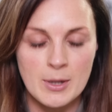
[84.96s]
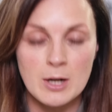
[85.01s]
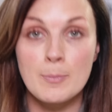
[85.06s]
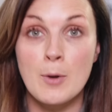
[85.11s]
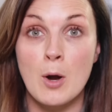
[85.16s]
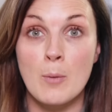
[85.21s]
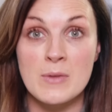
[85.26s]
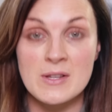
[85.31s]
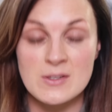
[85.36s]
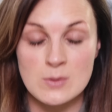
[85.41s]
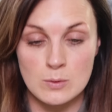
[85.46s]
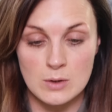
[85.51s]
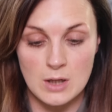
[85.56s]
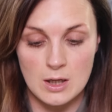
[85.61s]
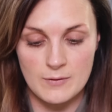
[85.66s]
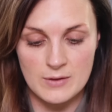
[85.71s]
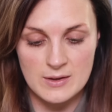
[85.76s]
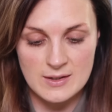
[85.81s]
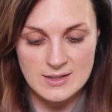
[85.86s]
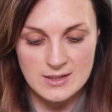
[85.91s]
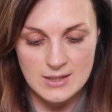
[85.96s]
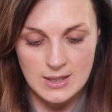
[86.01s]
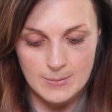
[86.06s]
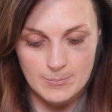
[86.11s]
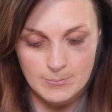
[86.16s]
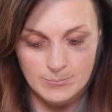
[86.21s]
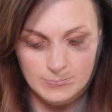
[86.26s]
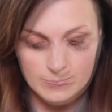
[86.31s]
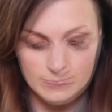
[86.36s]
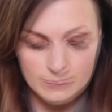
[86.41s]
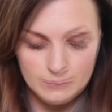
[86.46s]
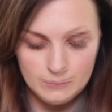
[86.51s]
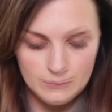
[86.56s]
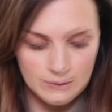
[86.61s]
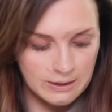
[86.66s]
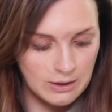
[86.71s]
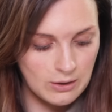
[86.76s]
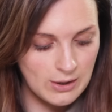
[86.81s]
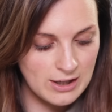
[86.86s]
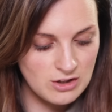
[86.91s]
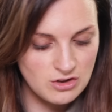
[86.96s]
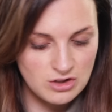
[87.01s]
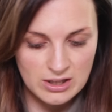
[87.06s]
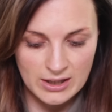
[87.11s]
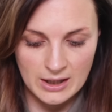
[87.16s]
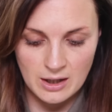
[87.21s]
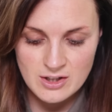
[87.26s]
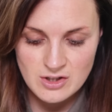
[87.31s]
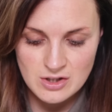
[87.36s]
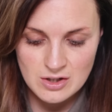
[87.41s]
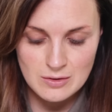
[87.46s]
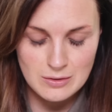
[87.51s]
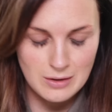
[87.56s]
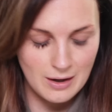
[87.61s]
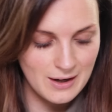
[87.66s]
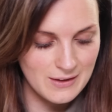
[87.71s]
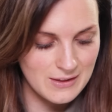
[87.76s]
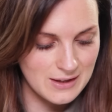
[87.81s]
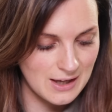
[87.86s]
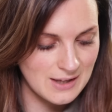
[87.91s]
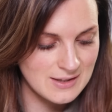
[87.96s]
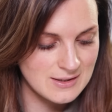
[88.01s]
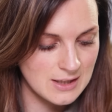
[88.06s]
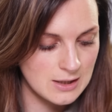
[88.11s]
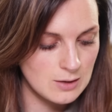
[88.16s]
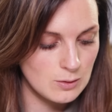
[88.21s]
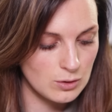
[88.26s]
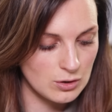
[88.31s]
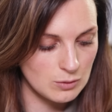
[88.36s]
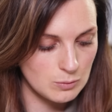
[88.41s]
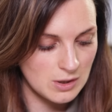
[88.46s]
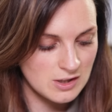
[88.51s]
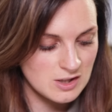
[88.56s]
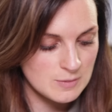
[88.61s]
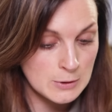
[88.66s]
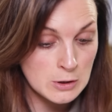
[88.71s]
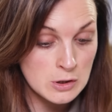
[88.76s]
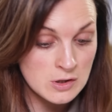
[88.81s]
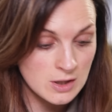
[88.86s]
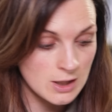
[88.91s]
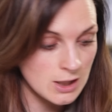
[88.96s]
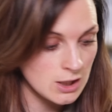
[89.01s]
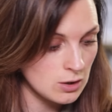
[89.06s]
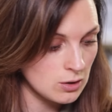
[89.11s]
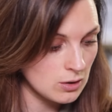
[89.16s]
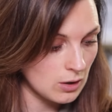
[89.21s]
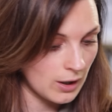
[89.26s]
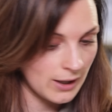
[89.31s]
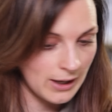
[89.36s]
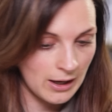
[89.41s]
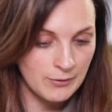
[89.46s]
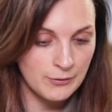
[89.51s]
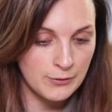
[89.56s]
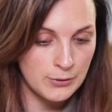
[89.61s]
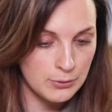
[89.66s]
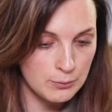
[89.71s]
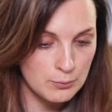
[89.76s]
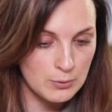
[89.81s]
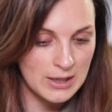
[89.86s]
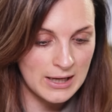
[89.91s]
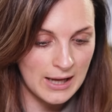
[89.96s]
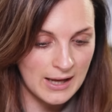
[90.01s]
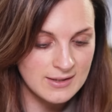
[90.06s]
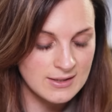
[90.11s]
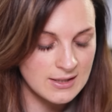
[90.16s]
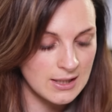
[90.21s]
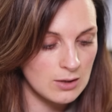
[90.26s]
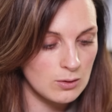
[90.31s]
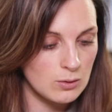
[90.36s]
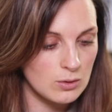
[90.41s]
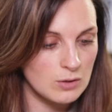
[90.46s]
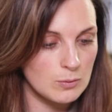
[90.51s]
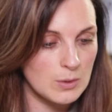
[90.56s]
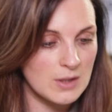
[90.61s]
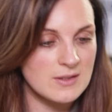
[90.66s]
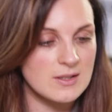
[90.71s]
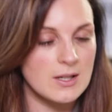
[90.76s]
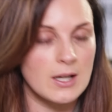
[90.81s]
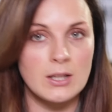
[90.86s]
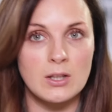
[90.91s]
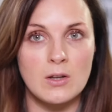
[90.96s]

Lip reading: going to pop this all over the skin. Now, actually, I do like the Estee Lauder ones because I have three Estee Lauder ones that I